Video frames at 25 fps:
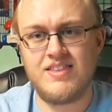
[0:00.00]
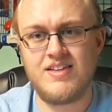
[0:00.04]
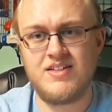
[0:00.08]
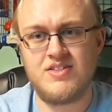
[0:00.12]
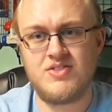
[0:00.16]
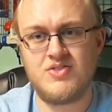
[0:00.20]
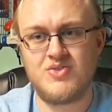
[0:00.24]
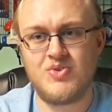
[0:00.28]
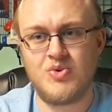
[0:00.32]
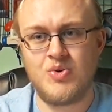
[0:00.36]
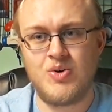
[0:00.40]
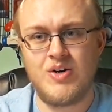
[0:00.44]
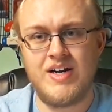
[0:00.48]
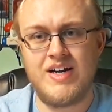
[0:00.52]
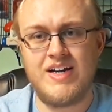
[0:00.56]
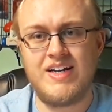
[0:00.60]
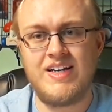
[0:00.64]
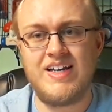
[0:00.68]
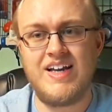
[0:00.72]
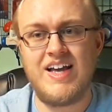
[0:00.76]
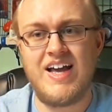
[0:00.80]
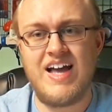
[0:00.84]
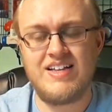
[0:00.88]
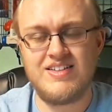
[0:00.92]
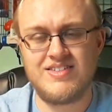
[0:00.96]
the
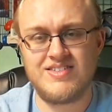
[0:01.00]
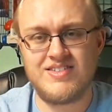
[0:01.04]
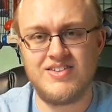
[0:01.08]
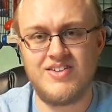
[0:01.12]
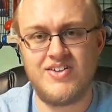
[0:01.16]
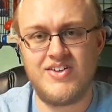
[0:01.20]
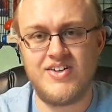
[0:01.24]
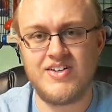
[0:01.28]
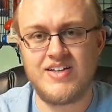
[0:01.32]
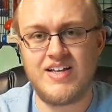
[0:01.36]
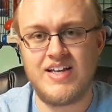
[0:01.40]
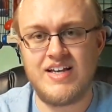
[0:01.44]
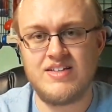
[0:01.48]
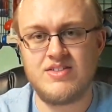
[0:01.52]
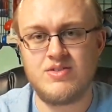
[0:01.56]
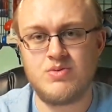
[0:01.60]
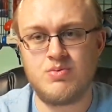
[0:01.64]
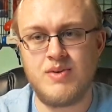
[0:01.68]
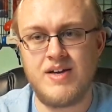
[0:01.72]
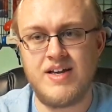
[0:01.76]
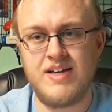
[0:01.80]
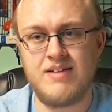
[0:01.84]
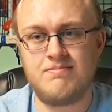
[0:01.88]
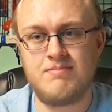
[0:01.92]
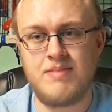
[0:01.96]
story as long
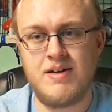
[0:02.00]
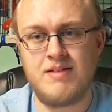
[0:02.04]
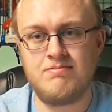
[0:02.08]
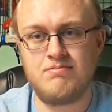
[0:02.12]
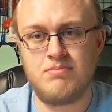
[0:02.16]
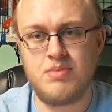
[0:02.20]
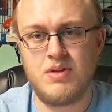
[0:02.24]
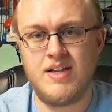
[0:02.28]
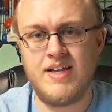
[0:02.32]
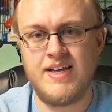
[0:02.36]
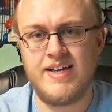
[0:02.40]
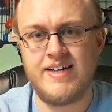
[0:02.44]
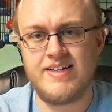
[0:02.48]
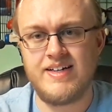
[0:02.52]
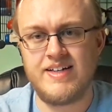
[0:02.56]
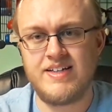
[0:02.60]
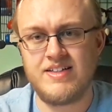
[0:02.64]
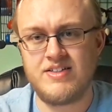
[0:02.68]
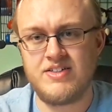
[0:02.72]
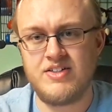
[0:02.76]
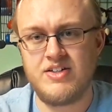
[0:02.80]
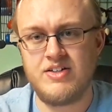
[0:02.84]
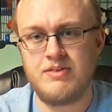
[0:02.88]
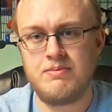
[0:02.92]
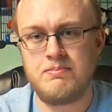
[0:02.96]
as we had been
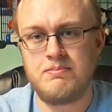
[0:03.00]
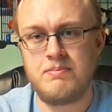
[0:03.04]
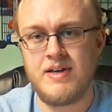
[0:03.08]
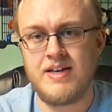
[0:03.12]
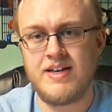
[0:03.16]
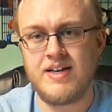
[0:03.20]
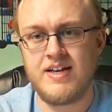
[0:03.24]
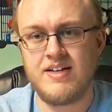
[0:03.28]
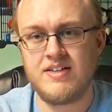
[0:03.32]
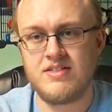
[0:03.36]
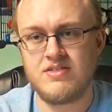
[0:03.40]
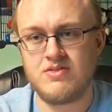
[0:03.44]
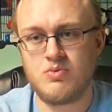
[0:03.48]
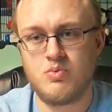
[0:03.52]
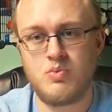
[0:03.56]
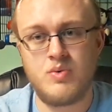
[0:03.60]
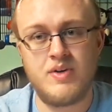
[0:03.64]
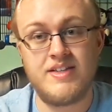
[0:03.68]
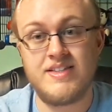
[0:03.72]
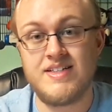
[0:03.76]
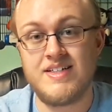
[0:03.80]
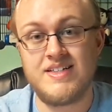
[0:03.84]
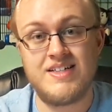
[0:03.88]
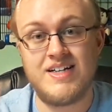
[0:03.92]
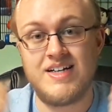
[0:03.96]
planning to because
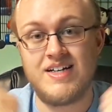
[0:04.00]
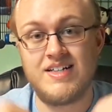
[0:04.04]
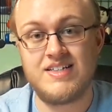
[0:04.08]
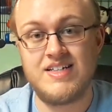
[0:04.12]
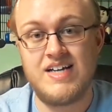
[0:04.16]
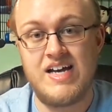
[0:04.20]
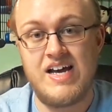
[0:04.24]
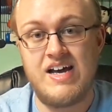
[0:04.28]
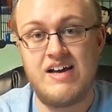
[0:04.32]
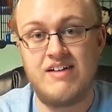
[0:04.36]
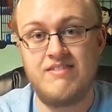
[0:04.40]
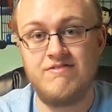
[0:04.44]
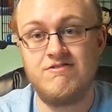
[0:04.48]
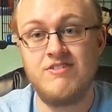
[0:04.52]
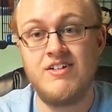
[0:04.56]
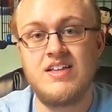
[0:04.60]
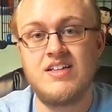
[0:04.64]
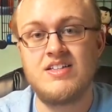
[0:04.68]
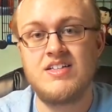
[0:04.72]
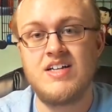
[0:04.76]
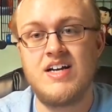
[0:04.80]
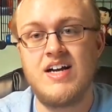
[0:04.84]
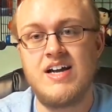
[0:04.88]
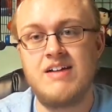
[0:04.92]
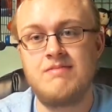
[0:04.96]
we did not have the
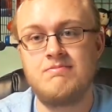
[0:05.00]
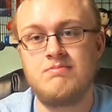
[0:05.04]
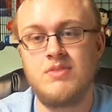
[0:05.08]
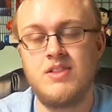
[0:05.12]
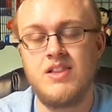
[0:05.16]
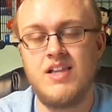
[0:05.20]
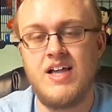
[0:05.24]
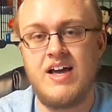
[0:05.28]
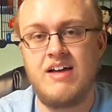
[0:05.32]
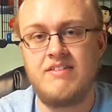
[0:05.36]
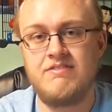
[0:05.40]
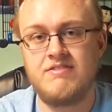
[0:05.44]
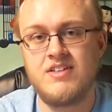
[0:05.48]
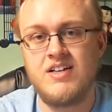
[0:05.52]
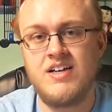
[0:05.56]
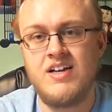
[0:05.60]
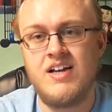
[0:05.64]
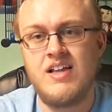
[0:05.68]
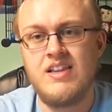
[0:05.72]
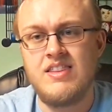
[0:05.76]
time left.